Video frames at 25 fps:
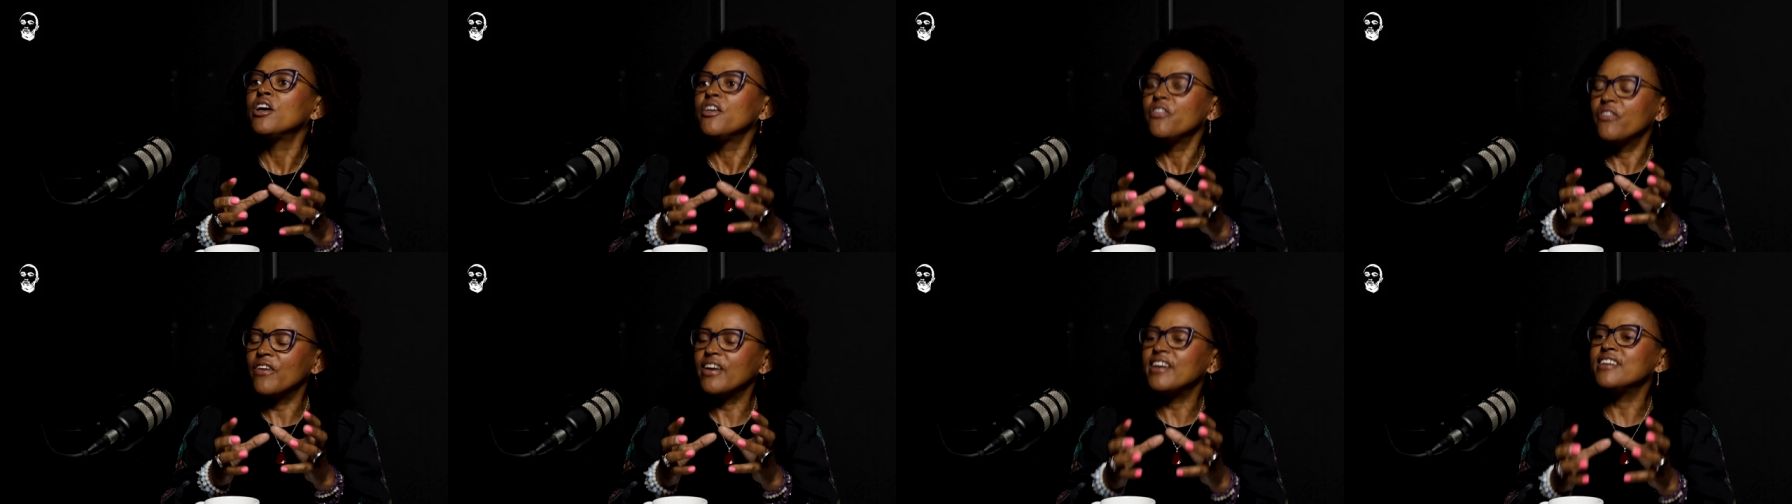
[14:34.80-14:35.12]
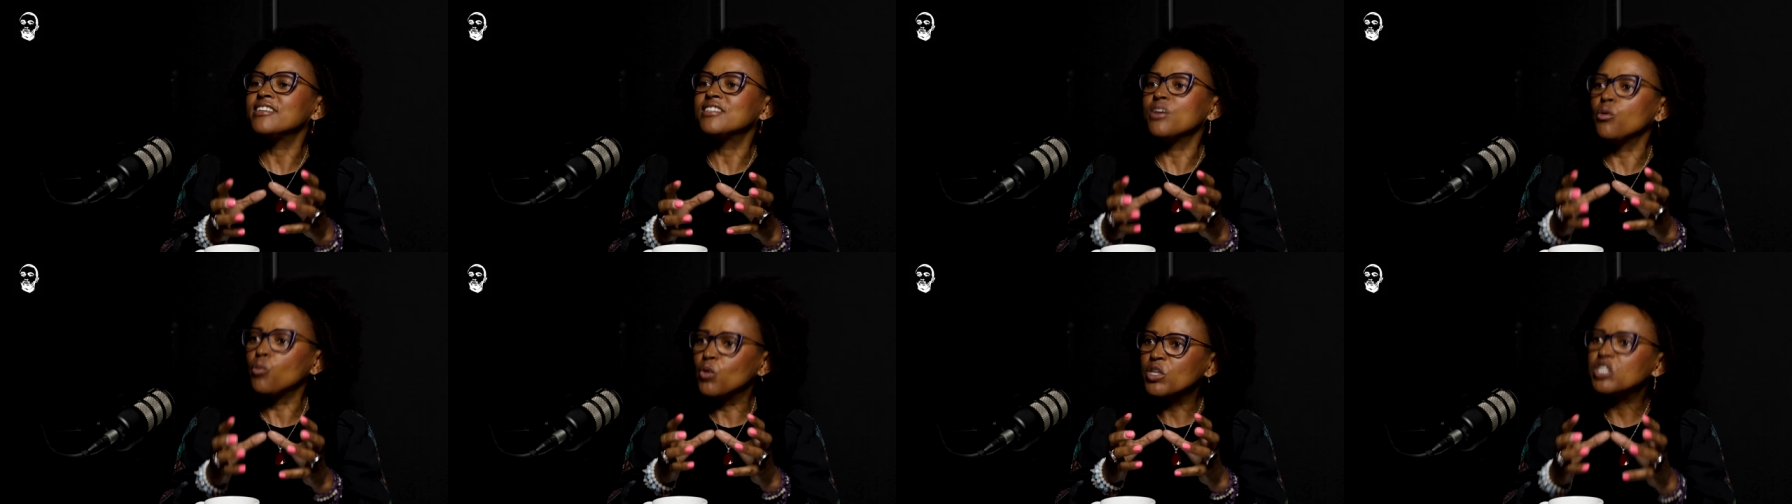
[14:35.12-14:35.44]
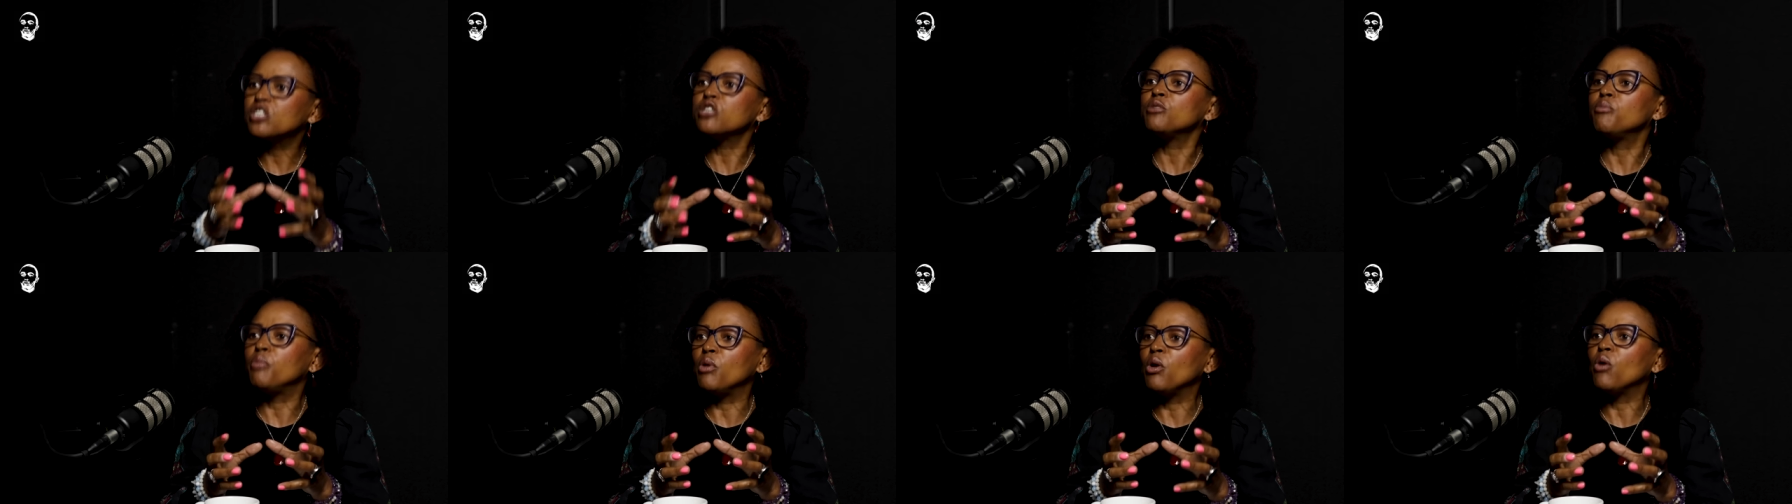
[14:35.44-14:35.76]
there is a
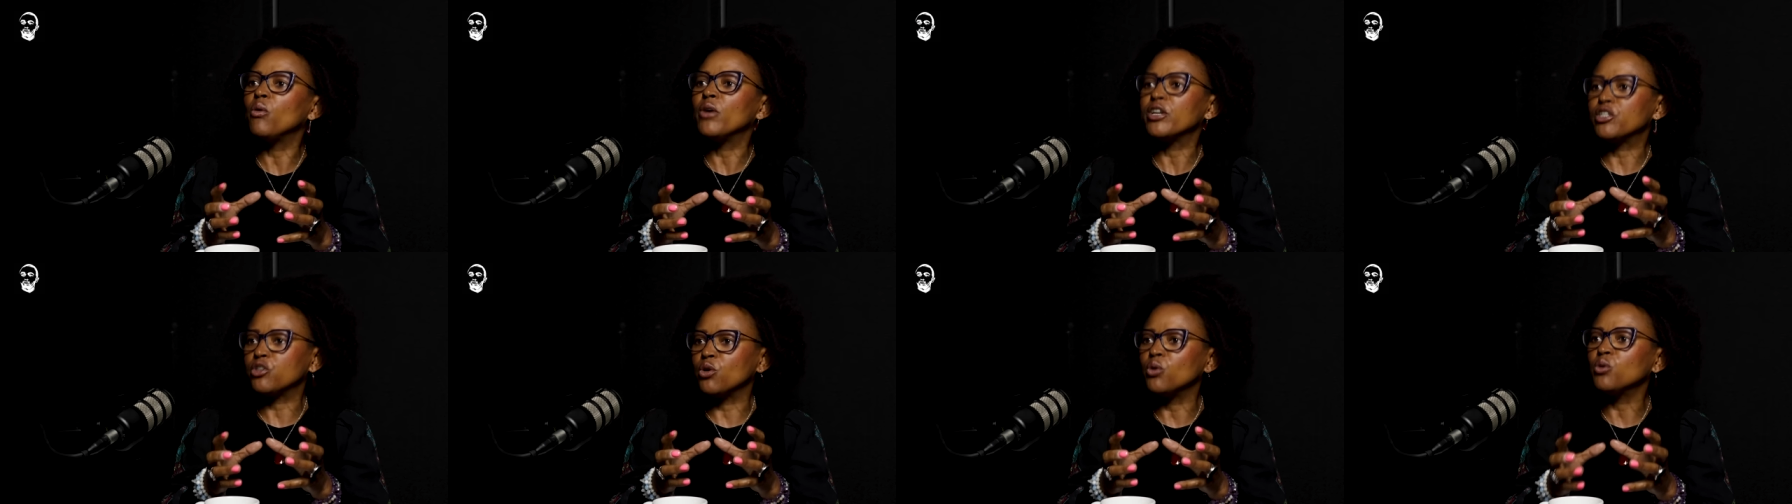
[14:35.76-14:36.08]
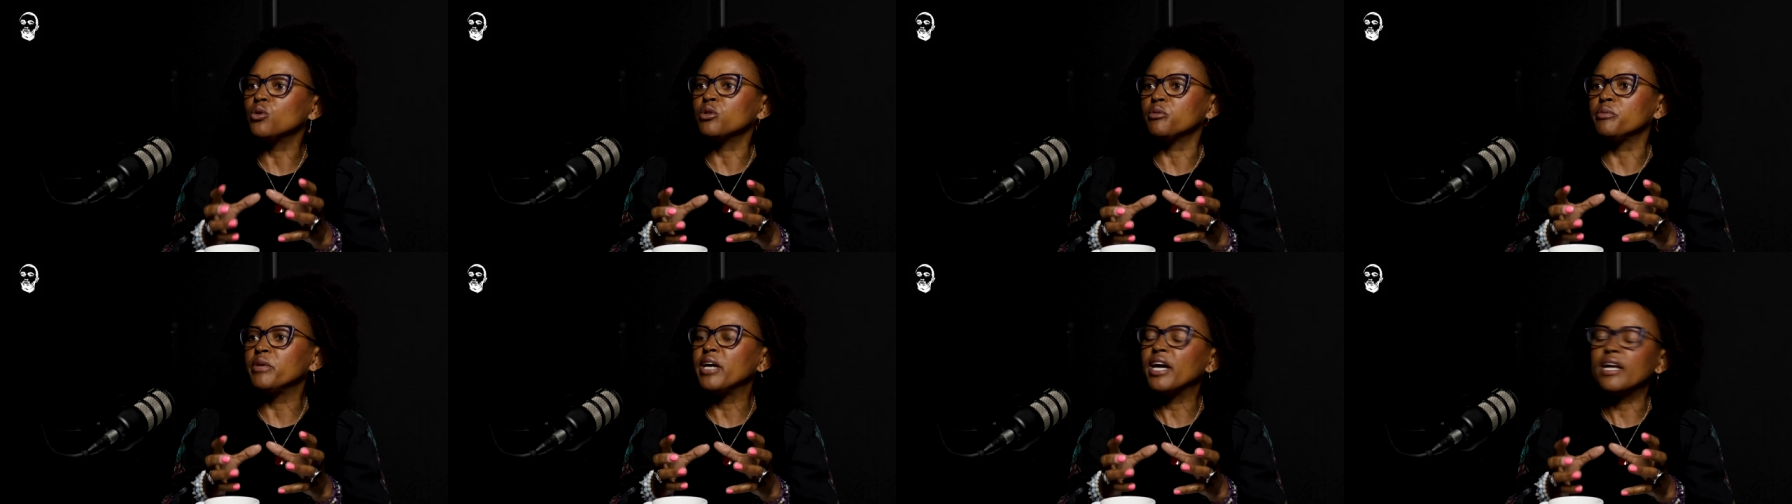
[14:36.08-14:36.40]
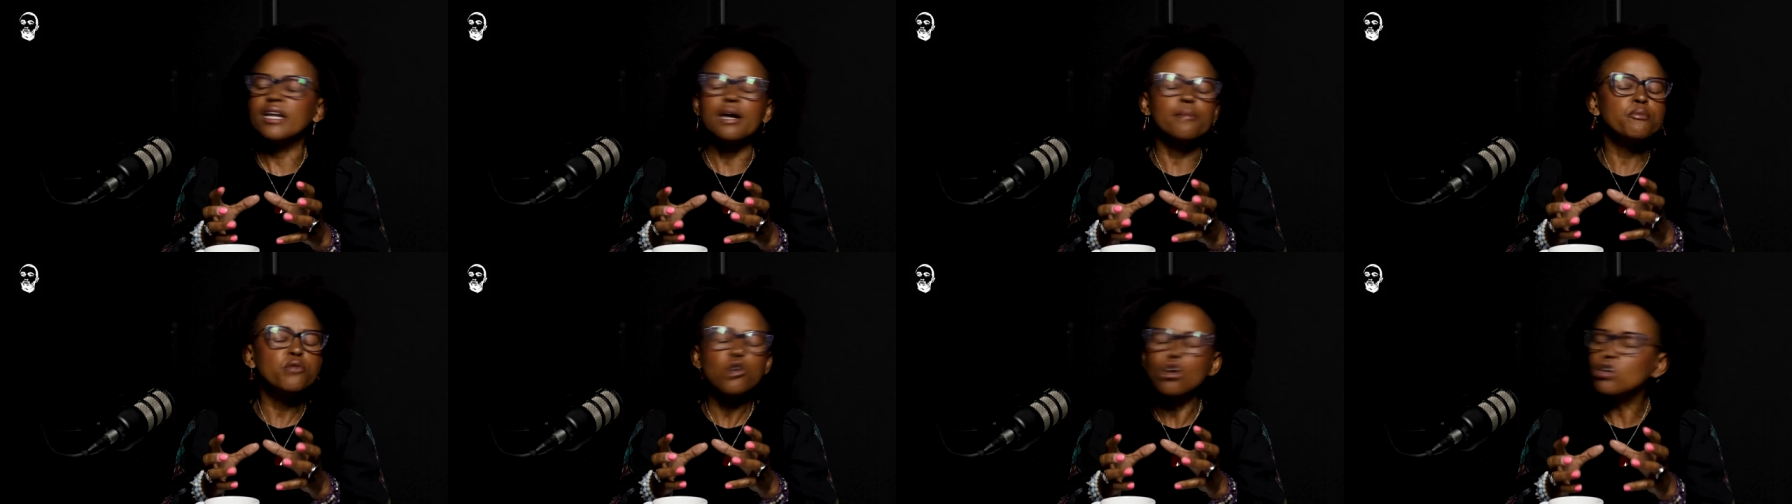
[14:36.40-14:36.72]
whistleblower told me, and
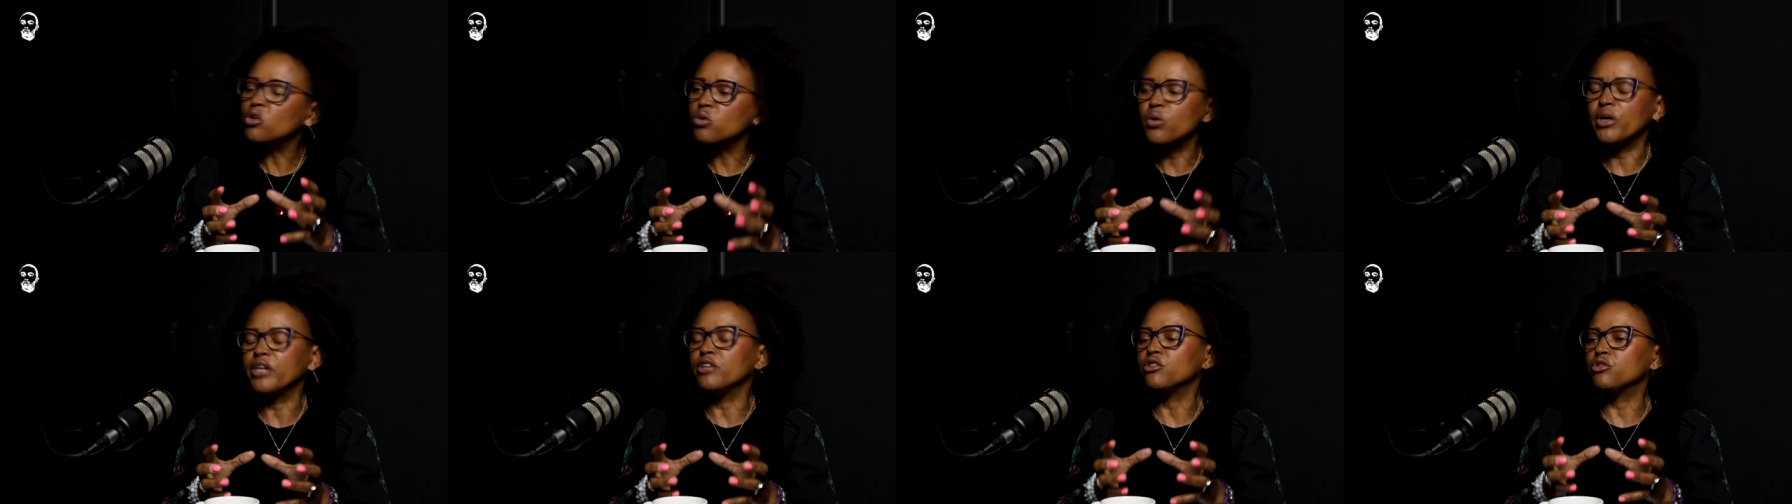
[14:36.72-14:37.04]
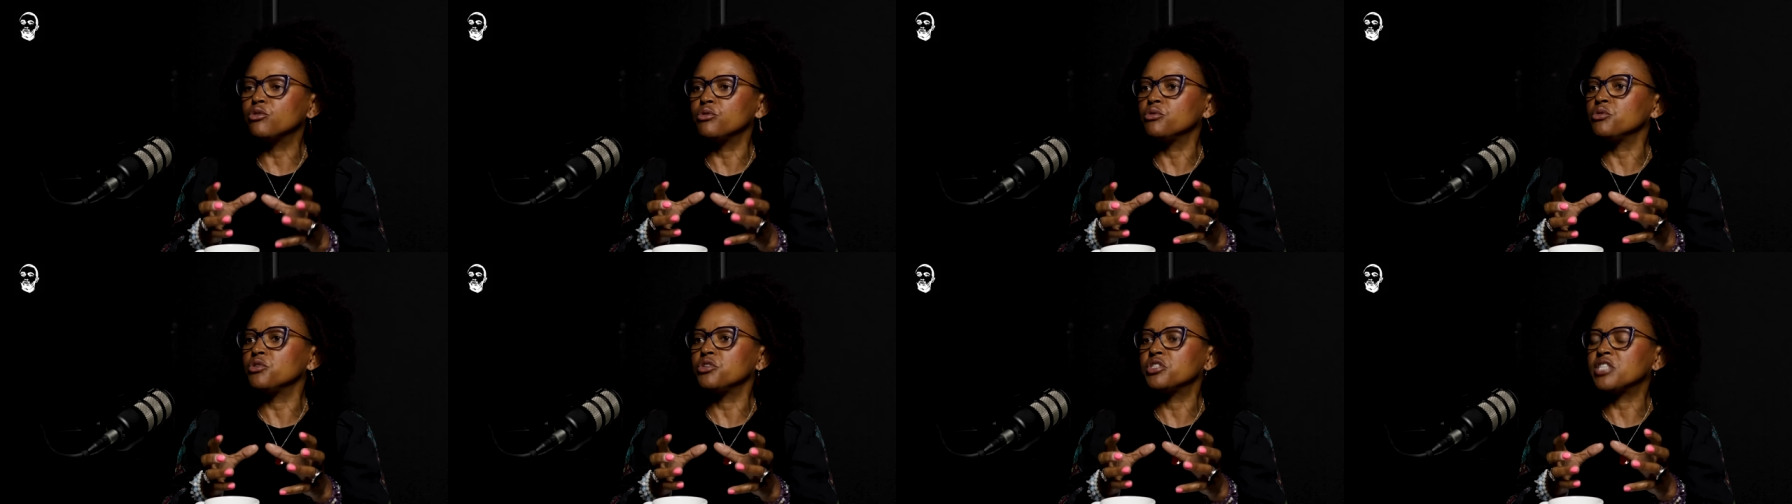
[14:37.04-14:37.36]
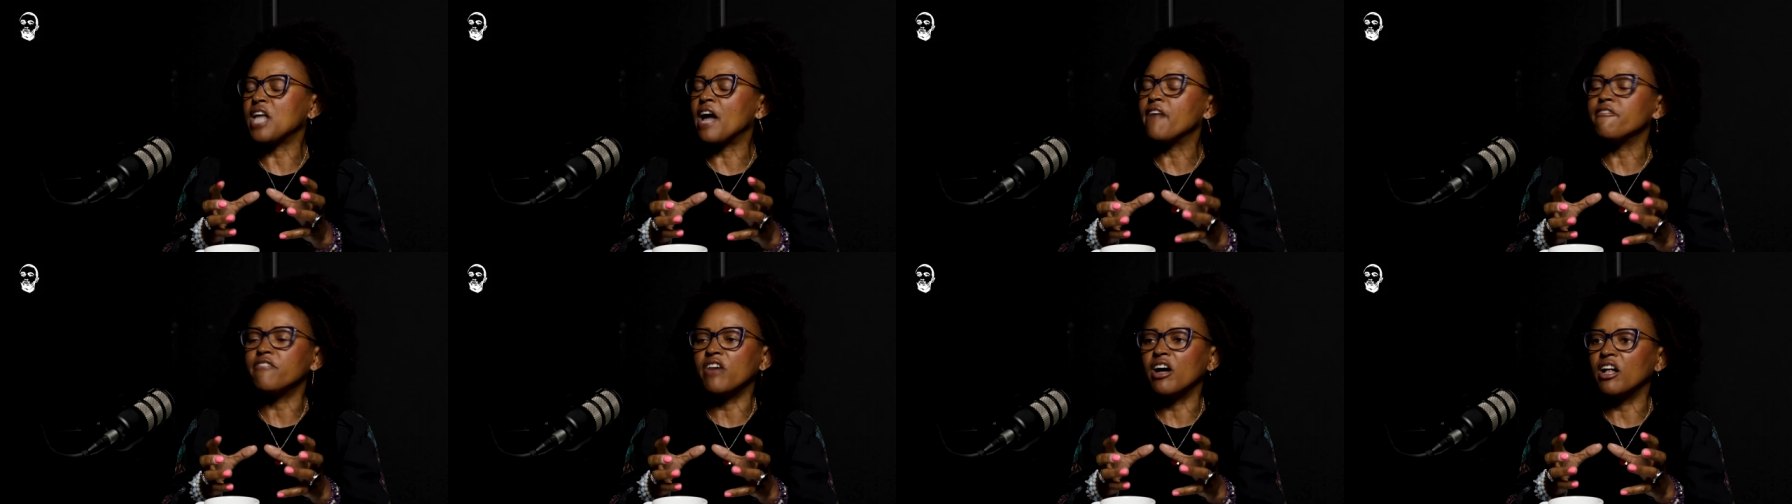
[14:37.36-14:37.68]
I'm not going to
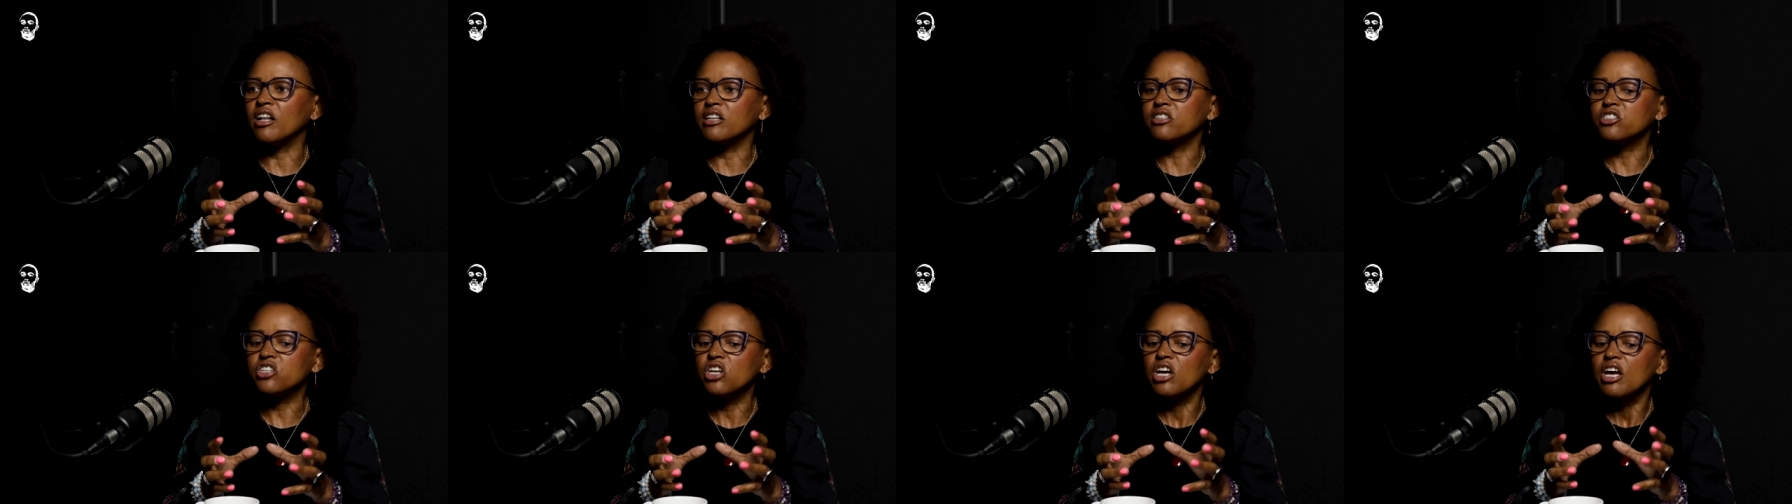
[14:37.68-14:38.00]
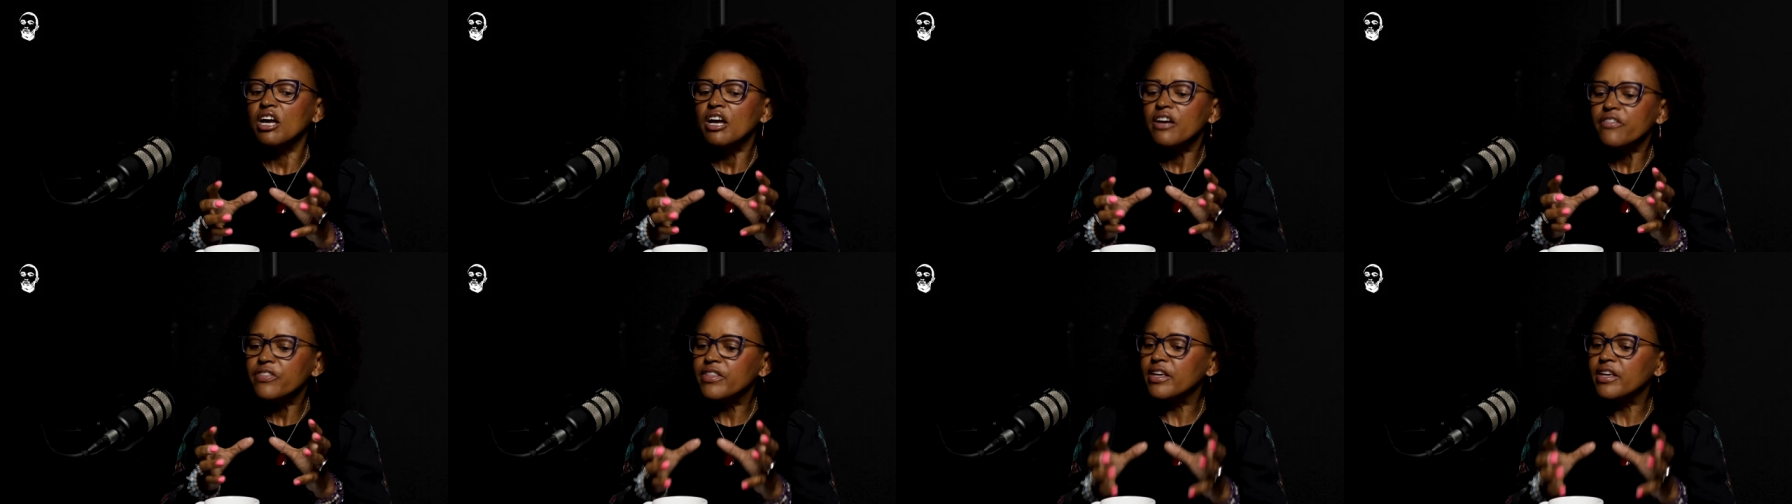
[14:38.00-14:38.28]
divulge yes.